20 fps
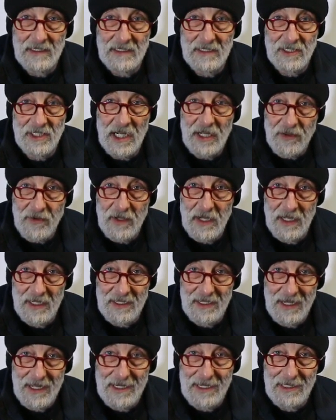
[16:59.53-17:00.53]
death
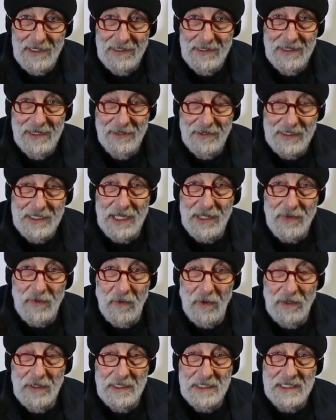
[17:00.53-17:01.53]
knell or death
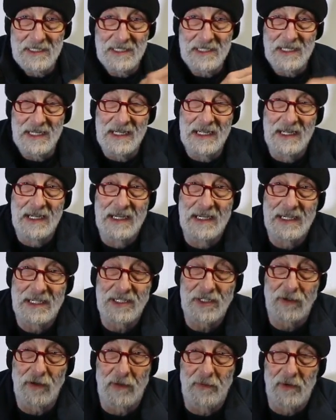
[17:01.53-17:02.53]
warrant as a
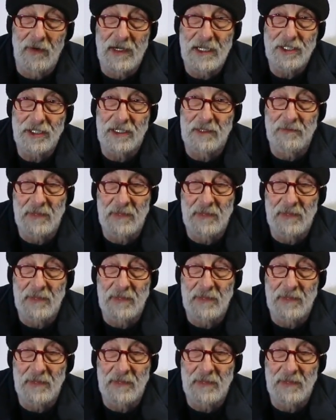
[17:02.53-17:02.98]
corporation,